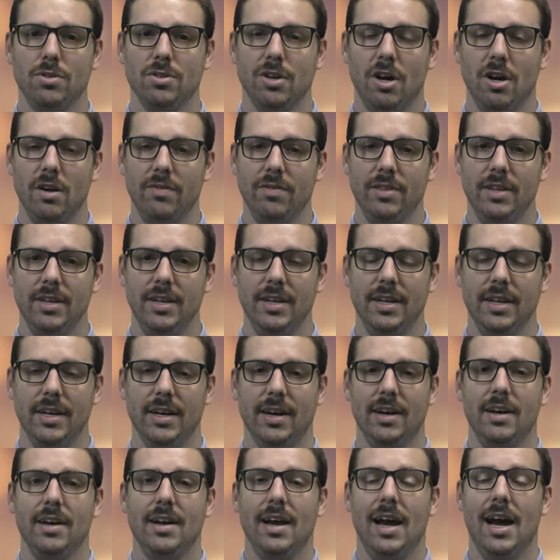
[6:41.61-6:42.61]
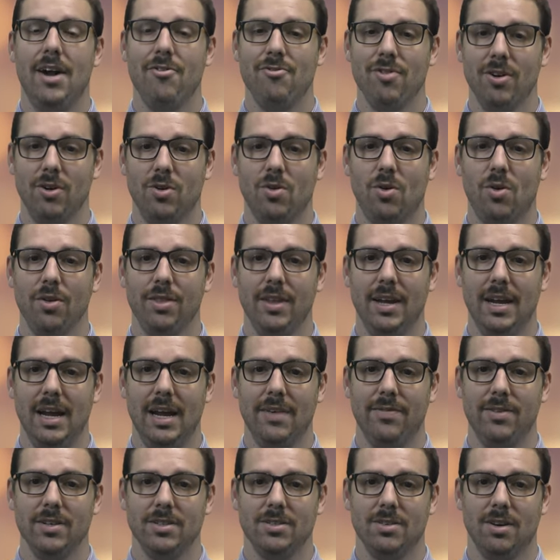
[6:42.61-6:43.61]
over the year and record their
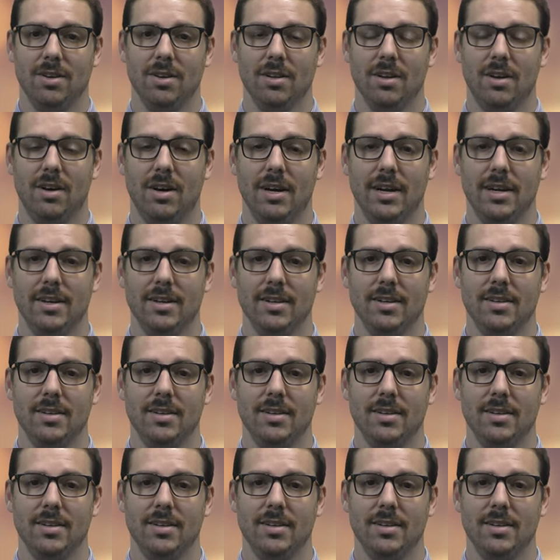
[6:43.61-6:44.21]
efforts online.